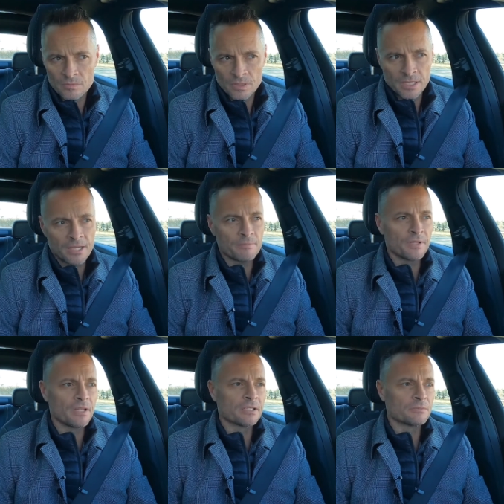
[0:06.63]
I can't
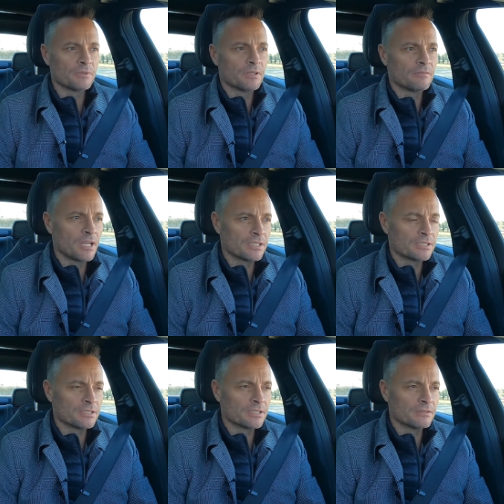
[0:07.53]
play because we don't have
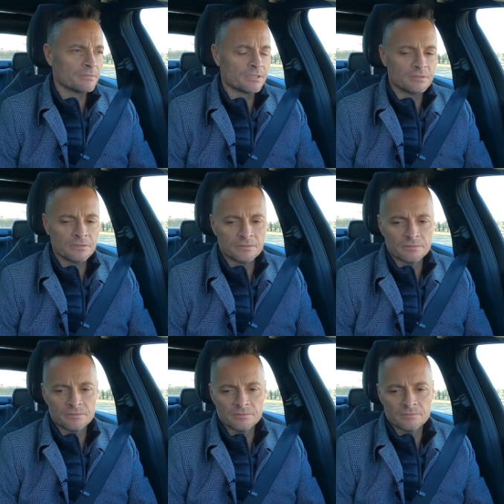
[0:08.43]
licensing, but uh,
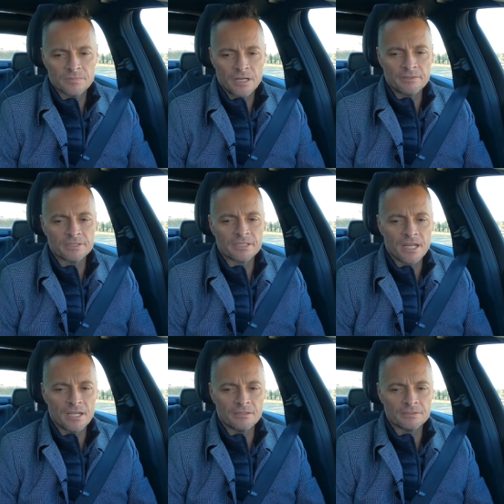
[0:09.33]
Harry
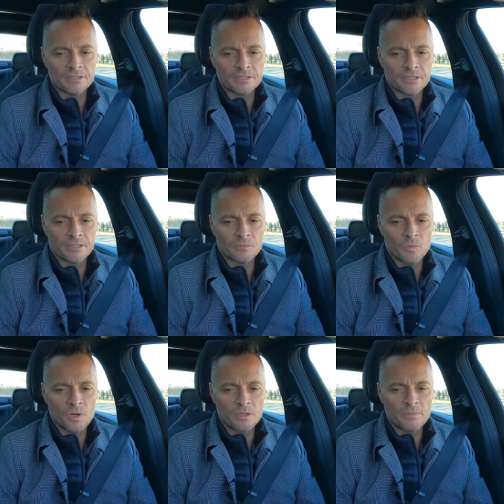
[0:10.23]
Styles is singing
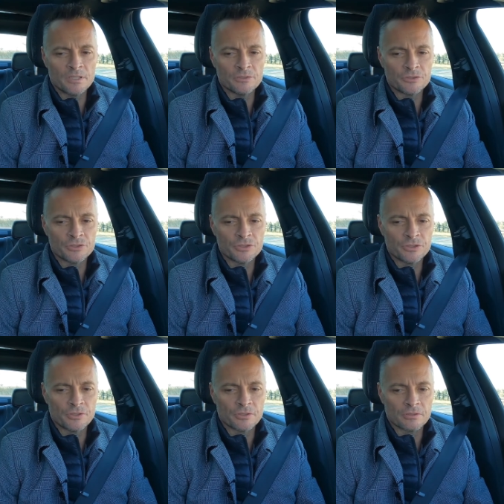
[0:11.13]
Watermelon
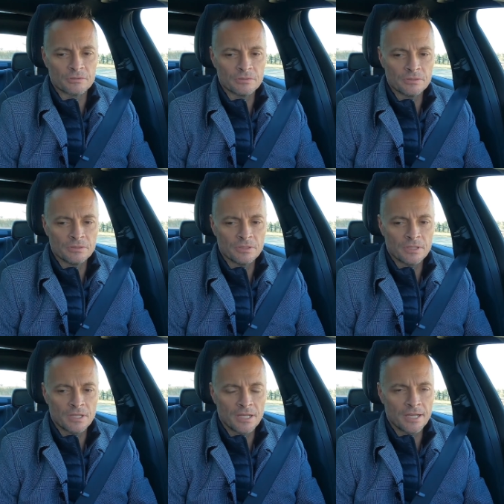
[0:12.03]
Sugar
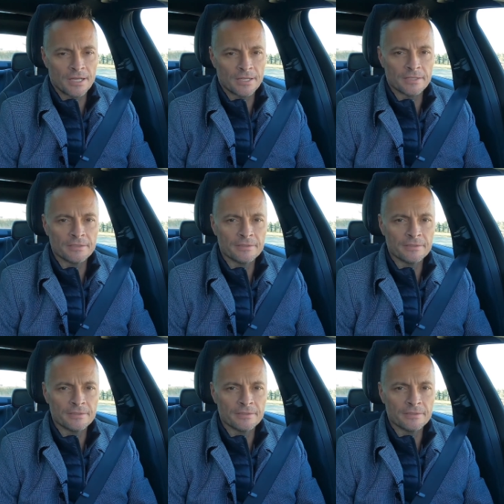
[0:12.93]
High.